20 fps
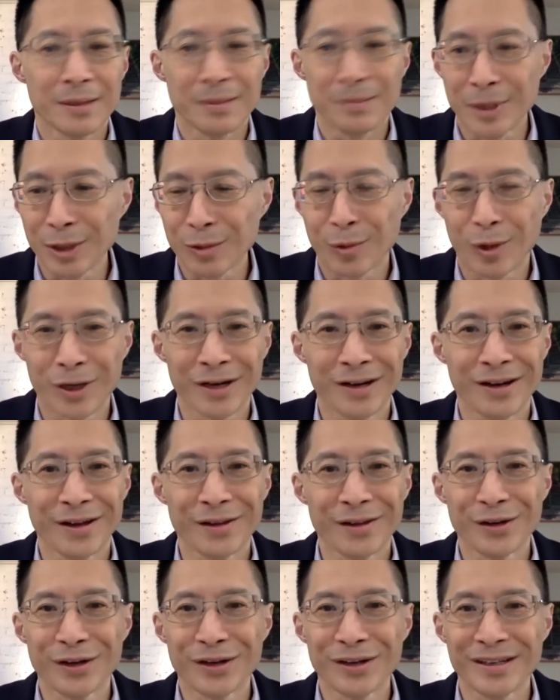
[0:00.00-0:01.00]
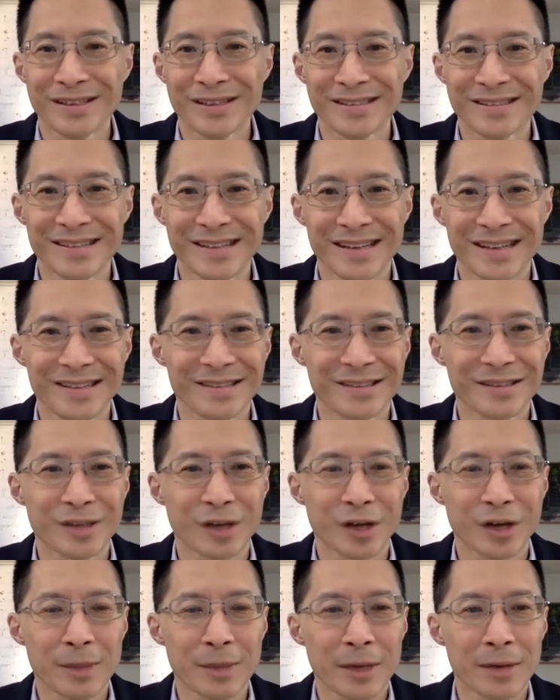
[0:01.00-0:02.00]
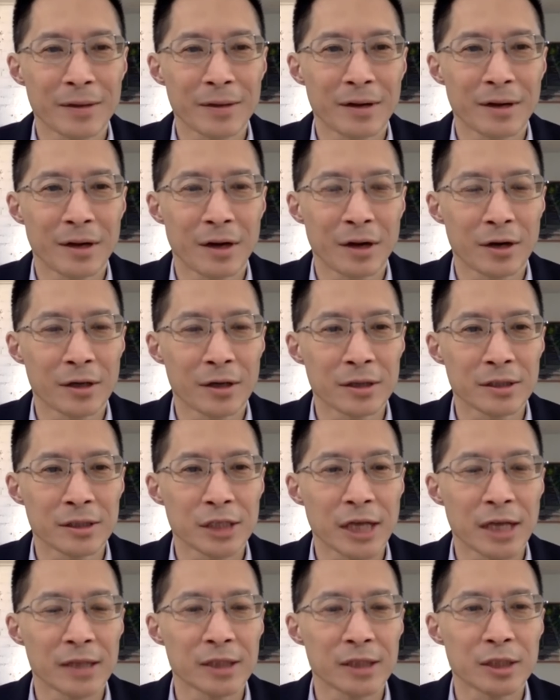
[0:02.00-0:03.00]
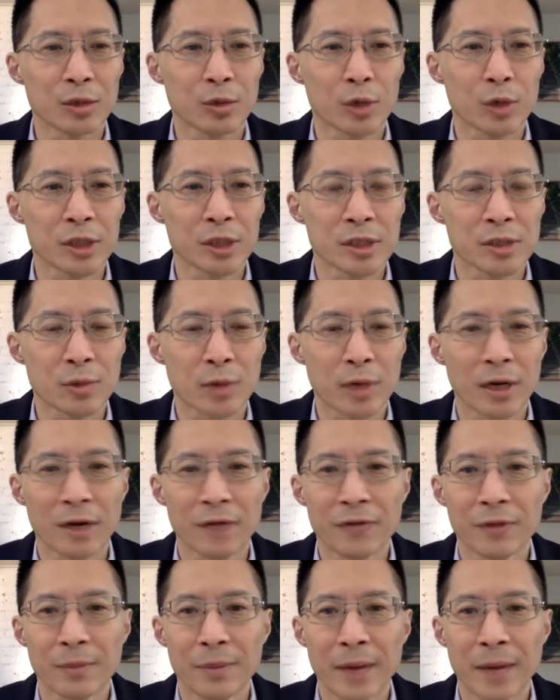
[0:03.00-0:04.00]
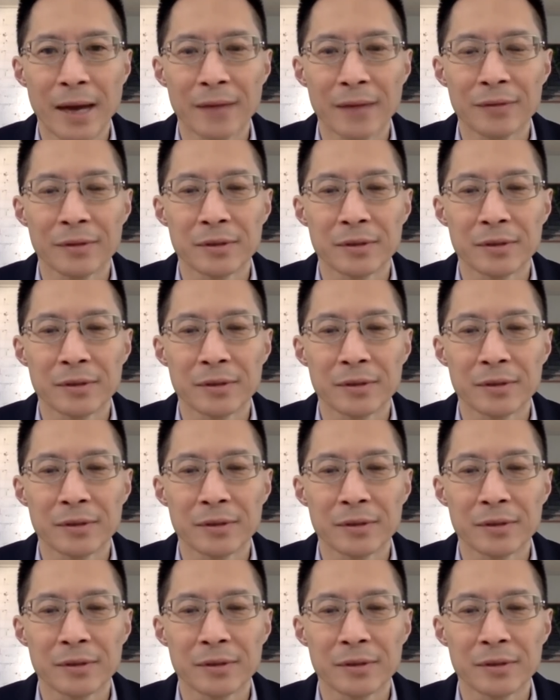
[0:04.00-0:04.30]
meet one another and, and talk about hard and challenging questions right off the bat.